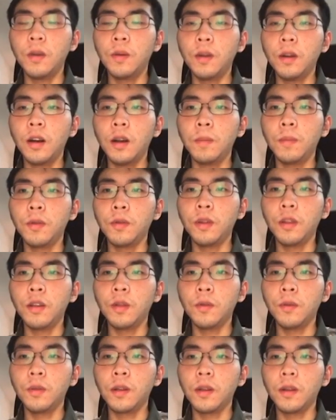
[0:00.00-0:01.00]
online
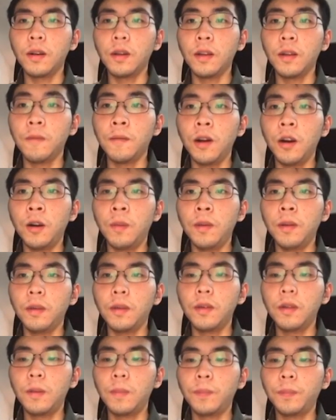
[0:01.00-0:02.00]
multi-user
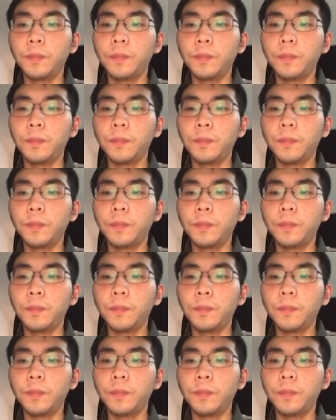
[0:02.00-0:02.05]
environment.